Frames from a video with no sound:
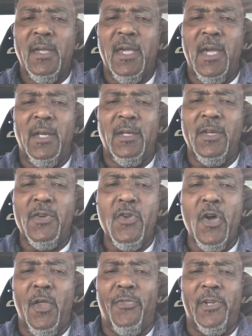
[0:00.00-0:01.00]

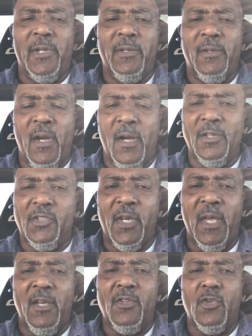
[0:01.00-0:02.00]
can't nothing
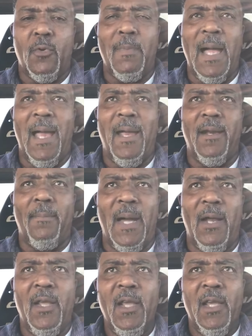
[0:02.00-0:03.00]
change your mind
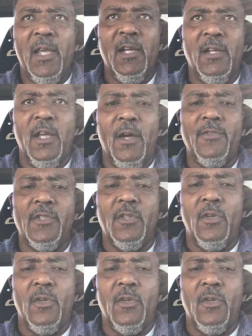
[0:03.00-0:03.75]
about he loves